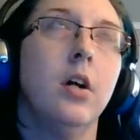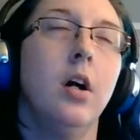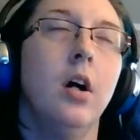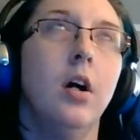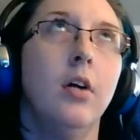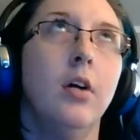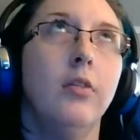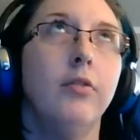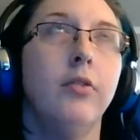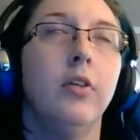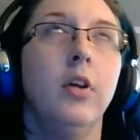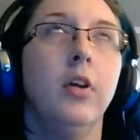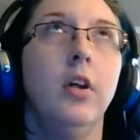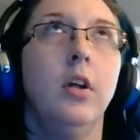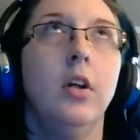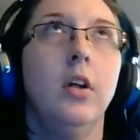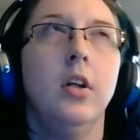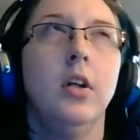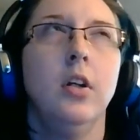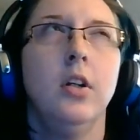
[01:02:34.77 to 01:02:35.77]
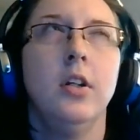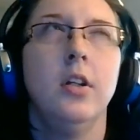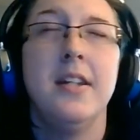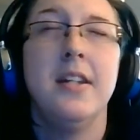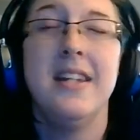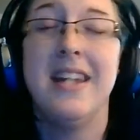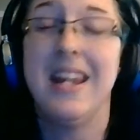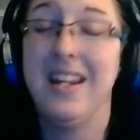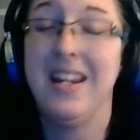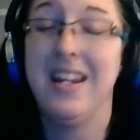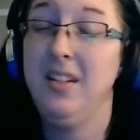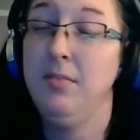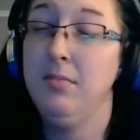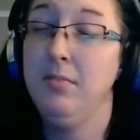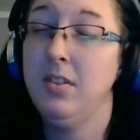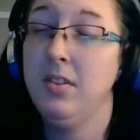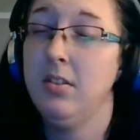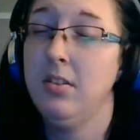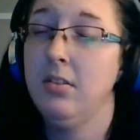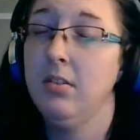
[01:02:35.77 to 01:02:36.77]
of
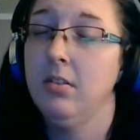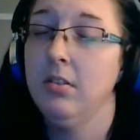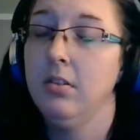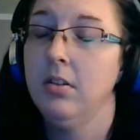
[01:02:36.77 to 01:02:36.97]
names